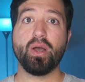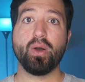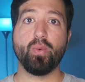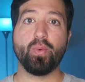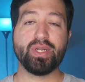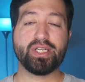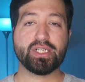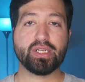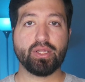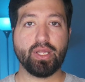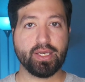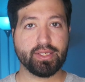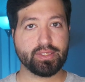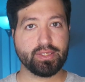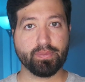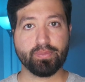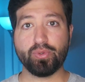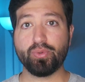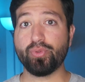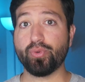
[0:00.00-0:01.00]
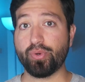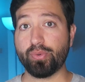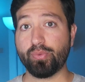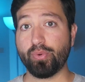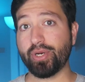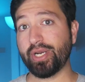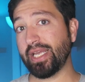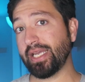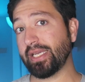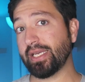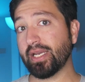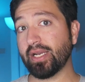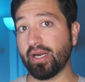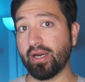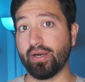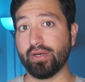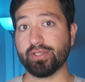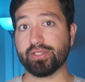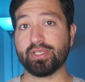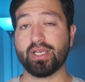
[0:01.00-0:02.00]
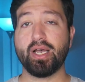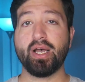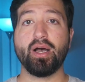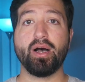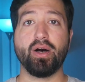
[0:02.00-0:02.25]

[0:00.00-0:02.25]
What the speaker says: which clocks up to 3.8 GHz.